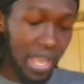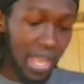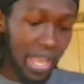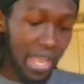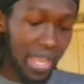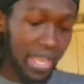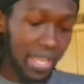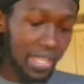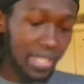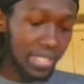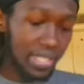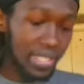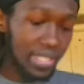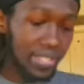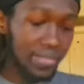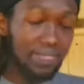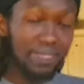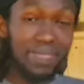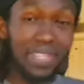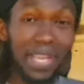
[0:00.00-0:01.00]
and
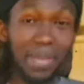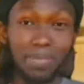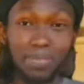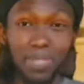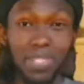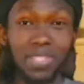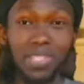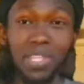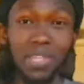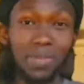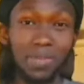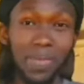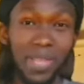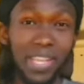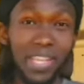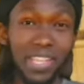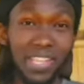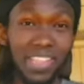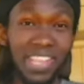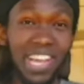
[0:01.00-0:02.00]
them still
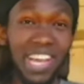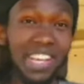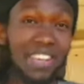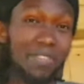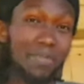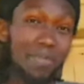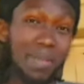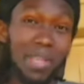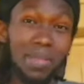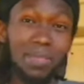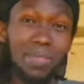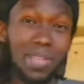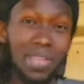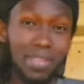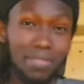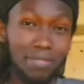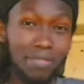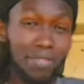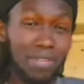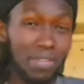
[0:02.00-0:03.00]
being alive, maybe
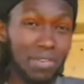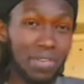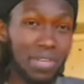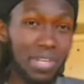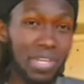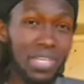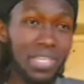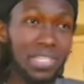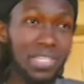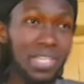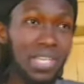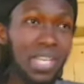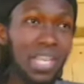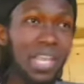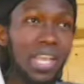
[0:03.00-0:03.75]
in Florida.